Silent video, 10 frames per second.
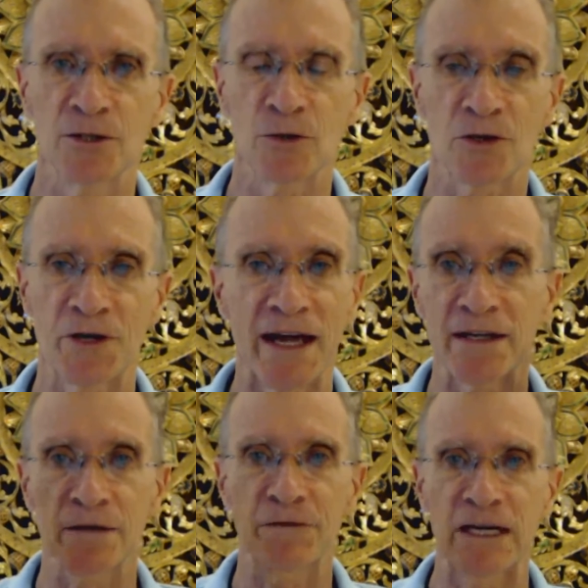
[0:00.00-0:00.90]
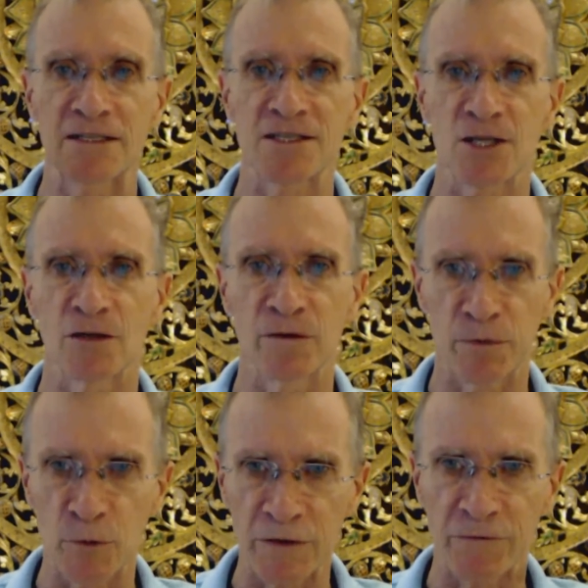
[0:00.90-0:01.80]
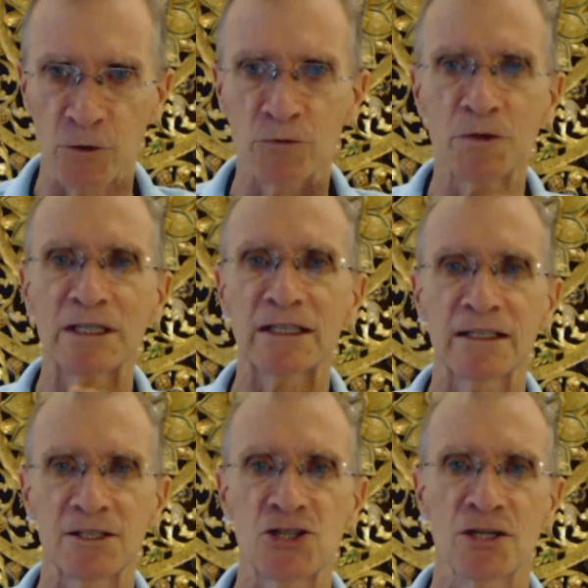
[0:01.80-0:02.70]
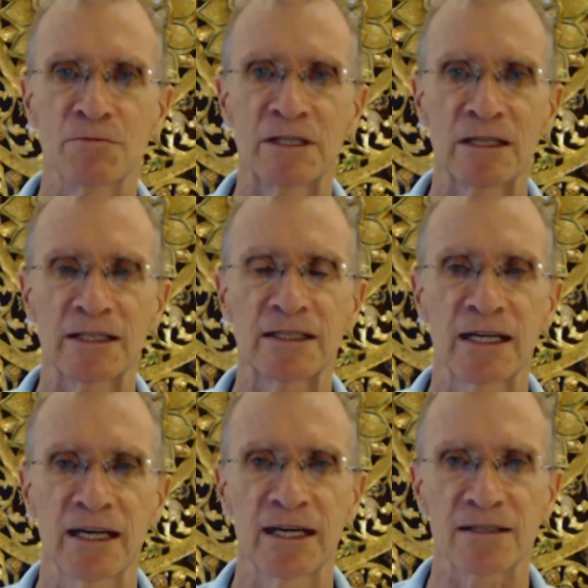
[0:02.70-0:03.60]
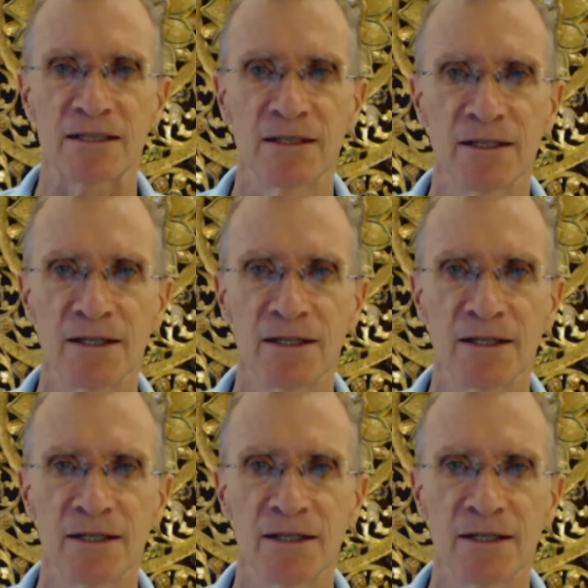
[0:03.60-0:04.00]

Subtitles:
or creating a fantasy of it, but if you really legitimately connect